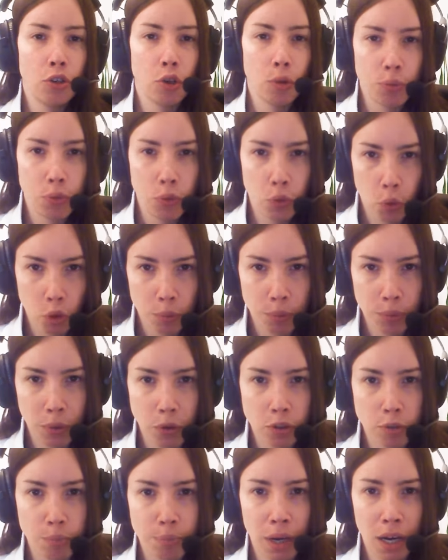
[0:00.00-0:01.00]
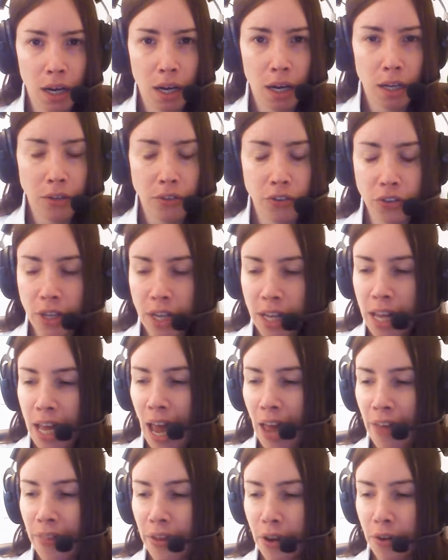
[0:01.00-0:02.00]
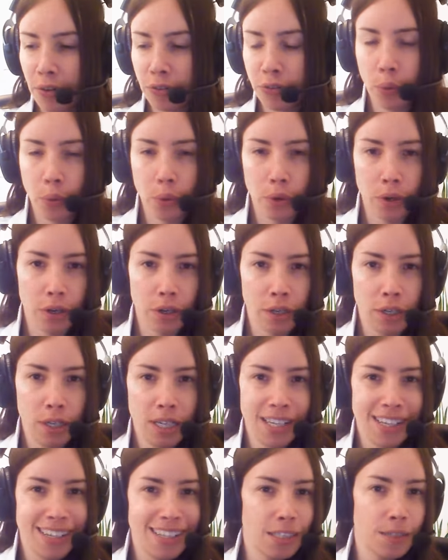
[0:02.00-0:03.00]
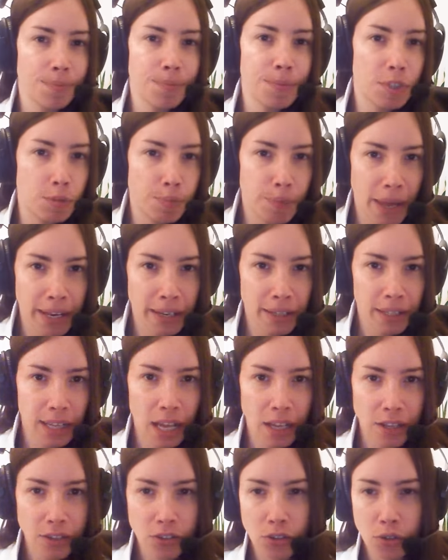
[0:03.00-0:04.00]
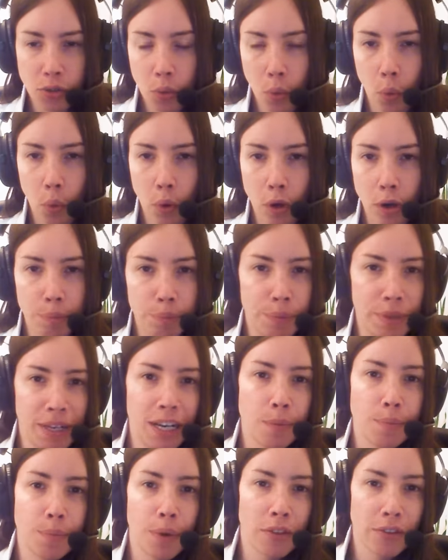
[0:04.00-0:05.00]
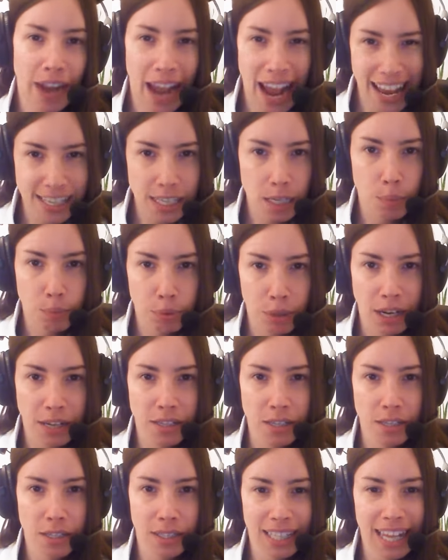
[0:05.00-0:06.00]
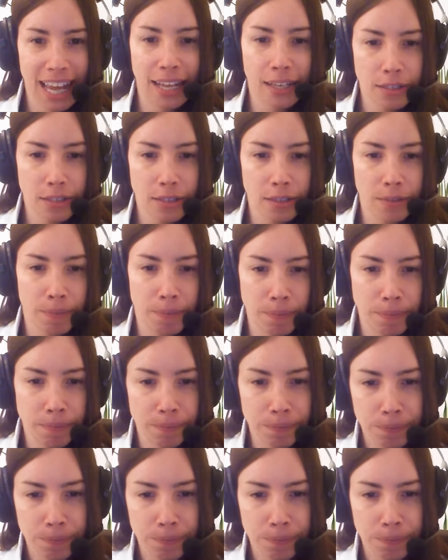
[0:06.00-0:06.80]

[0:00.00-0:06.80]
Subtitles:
to absorb those bonds and therefore spend less or bid up other asset prices less.